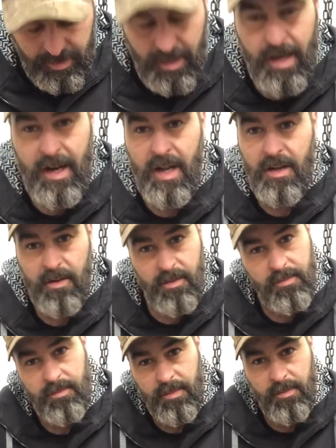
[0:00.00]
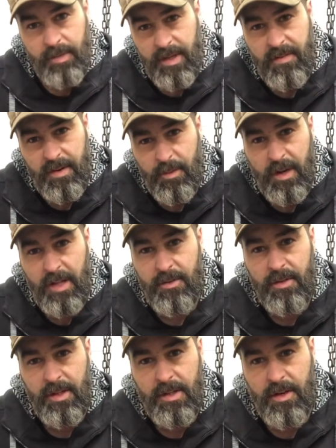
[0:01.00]
and even when I
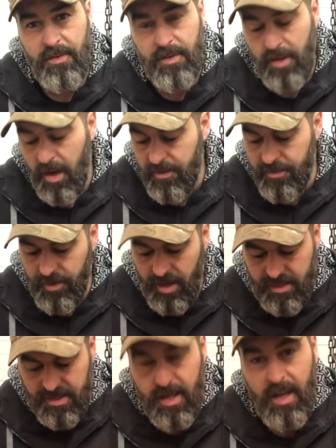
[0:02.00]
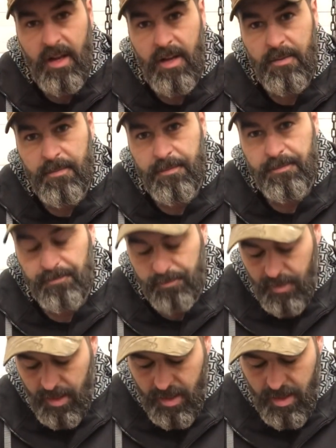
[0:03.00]
do the deer for dog food, I skin it.
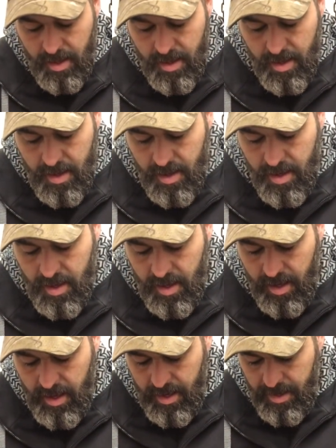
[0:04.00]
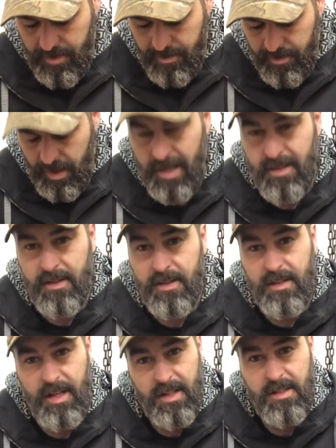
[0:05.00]
I
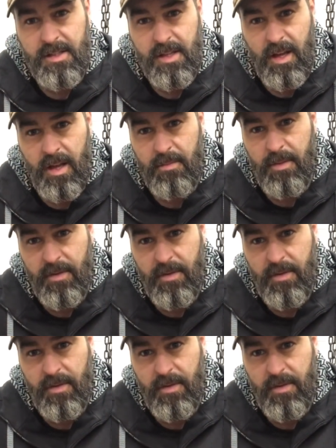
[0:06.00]
did skin